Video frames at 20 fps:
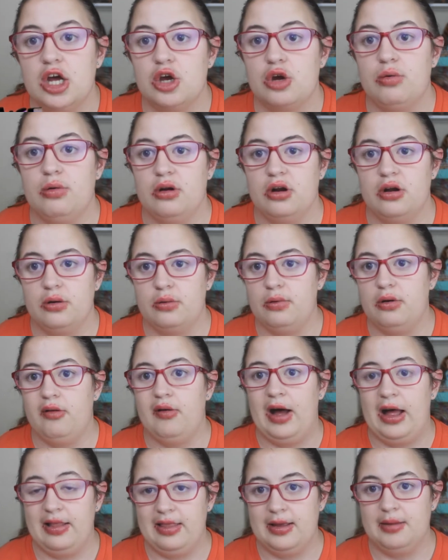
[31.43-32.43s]

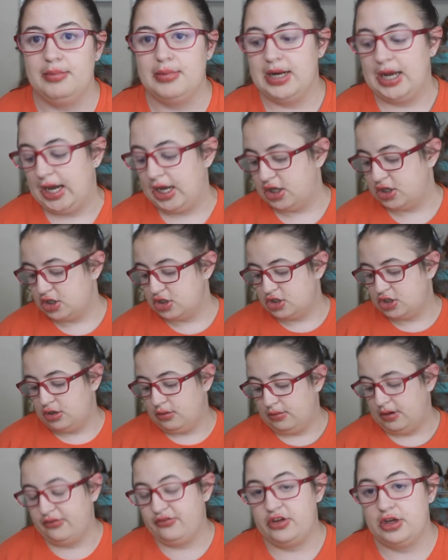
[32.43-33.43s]
quote-unquote eliminate
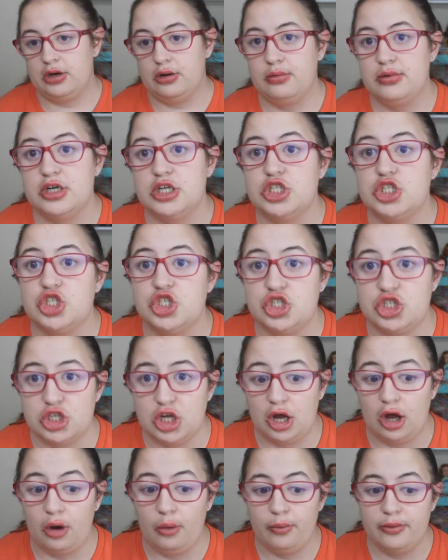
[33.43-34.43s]
two of you,
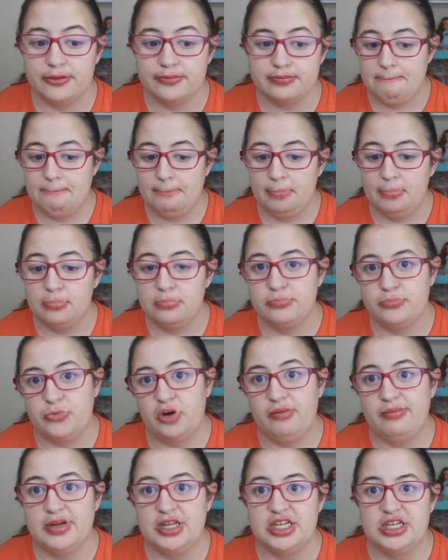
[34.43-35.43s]
so
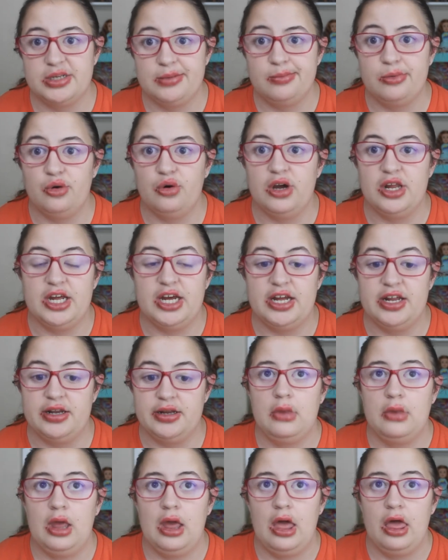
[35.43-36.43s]
don't be
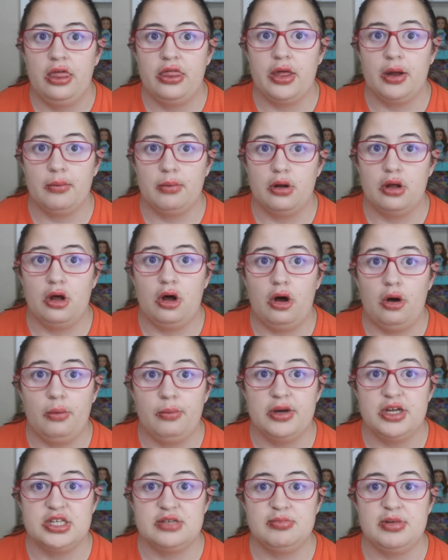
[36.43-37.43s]
disappointed. There will
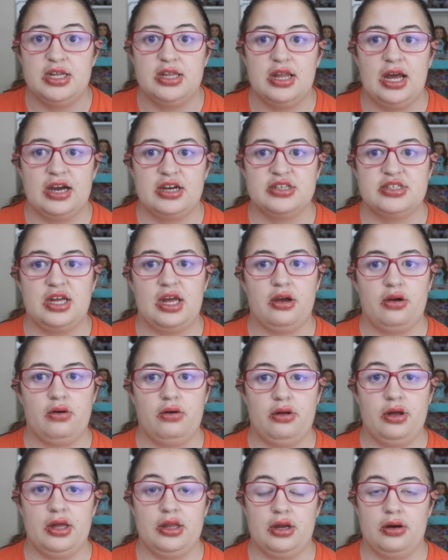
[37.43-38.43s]
always be next
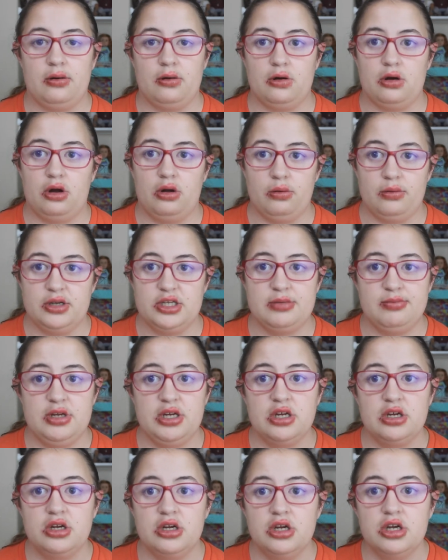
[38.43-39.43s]
cycle and there will always
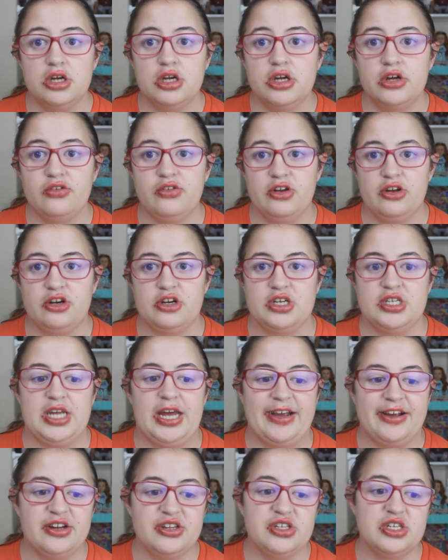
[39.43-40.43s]
be future
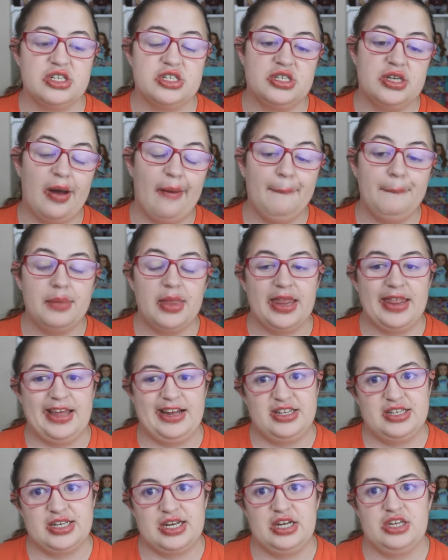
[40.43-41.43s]
cycles. So
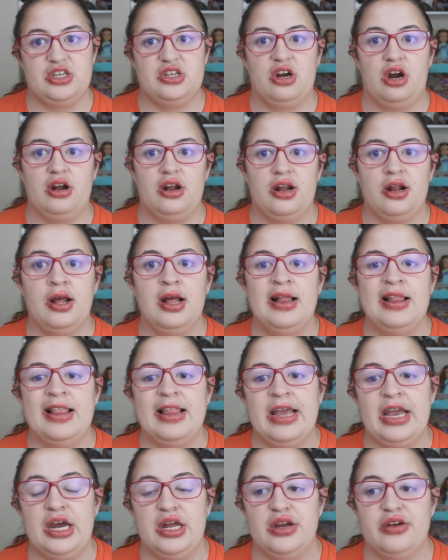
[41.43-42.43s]
let's get started.
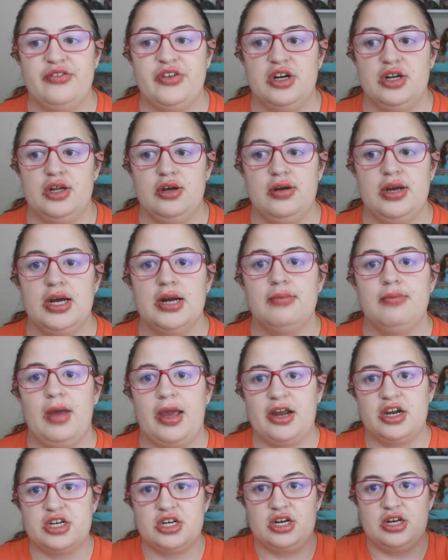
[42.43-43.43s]
And if you're new here,
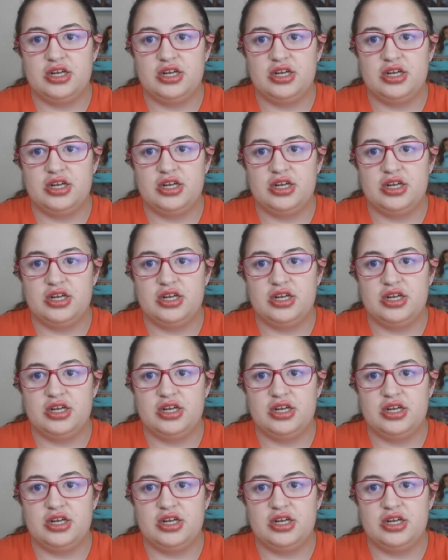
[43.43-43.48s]
make sure